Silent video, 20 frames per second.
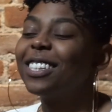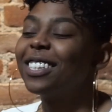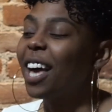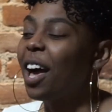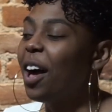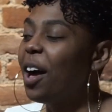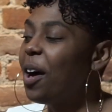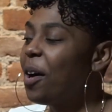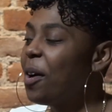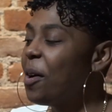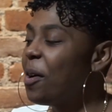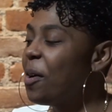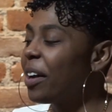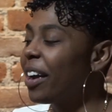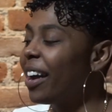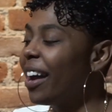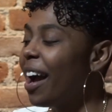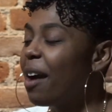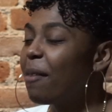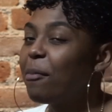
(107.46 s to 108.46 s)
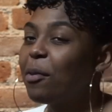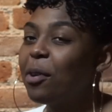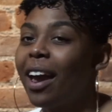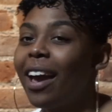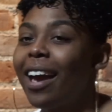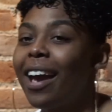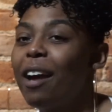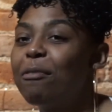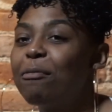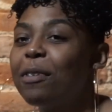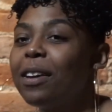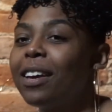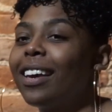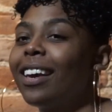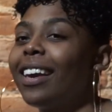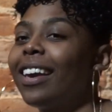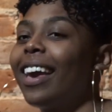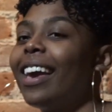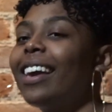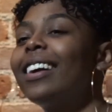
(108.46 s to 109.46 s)
So here at Mood AF, we can
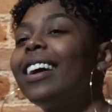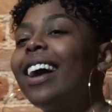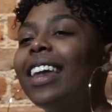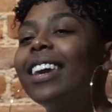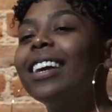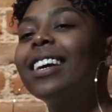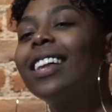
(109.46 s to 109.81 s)
get kind of